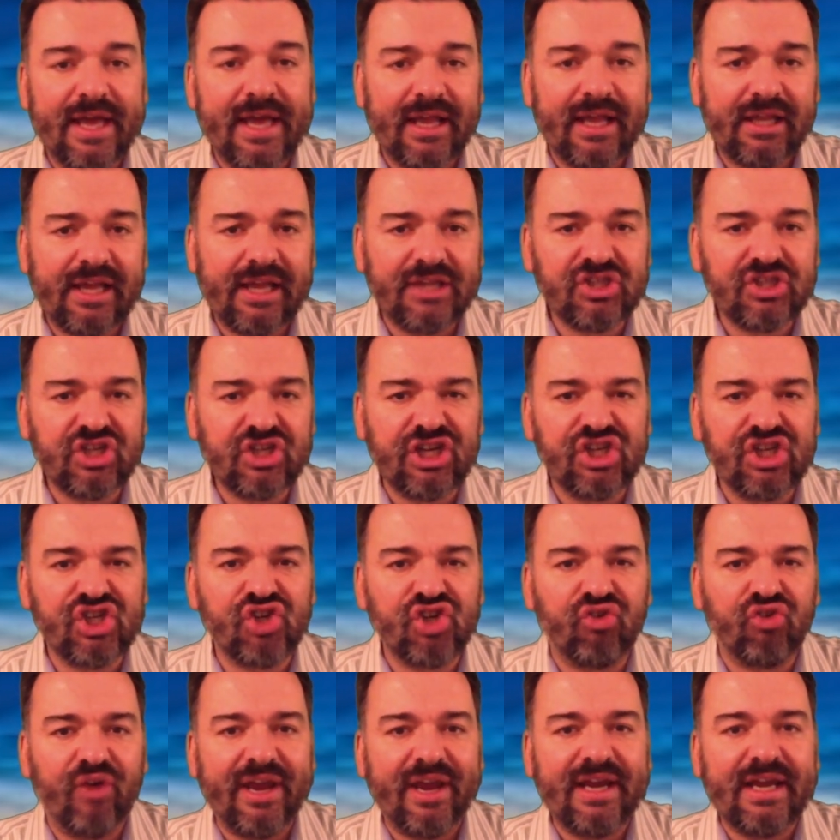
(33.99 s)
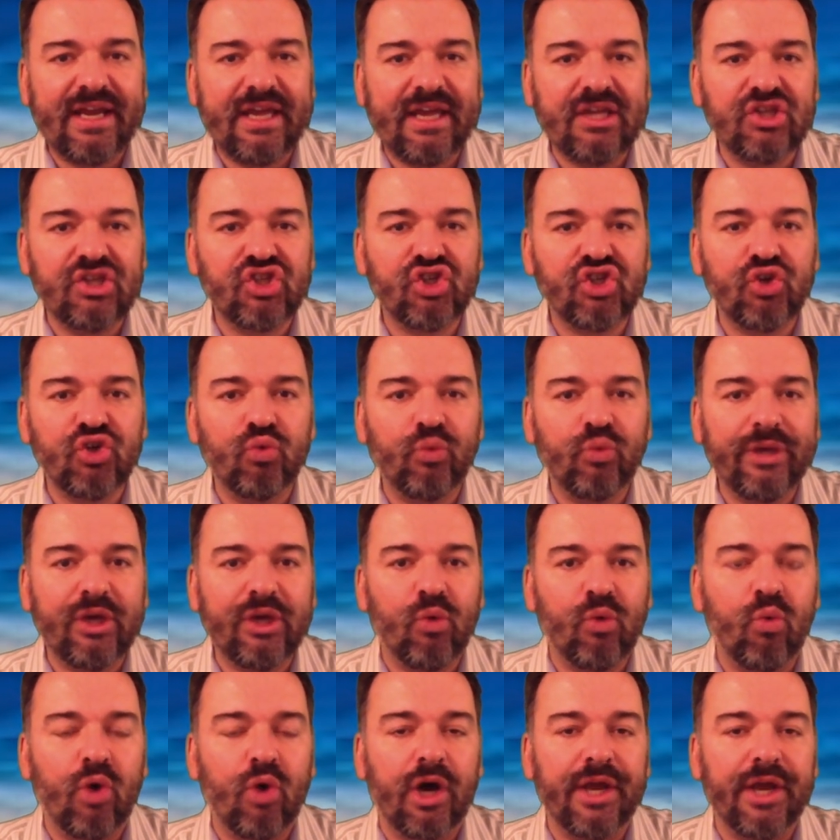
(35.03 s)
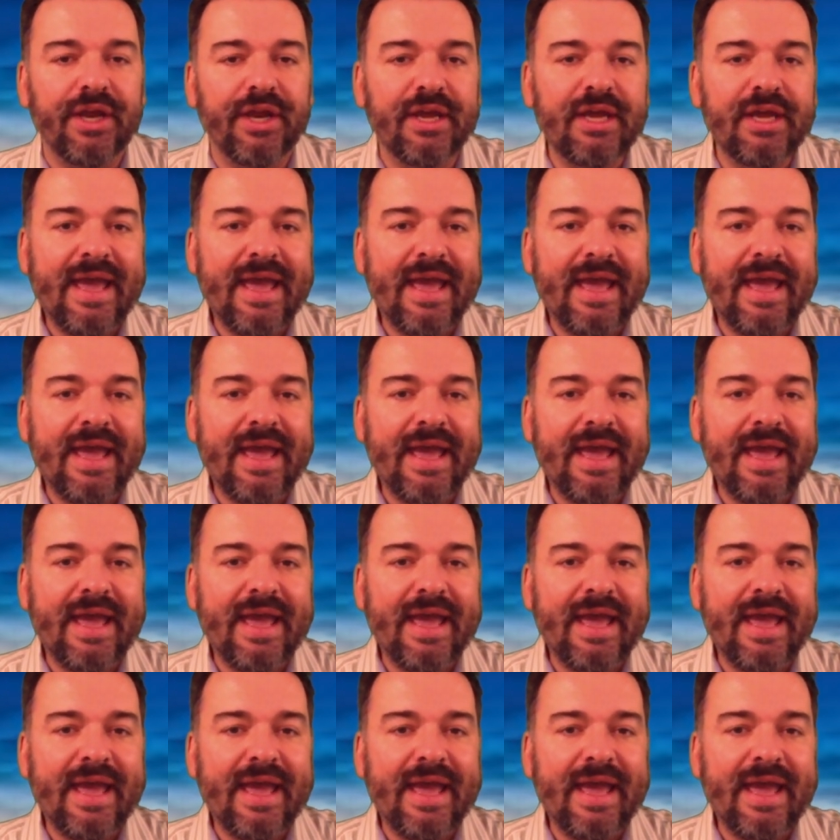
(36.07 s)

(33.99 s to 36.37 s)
Let's get straight into week 1.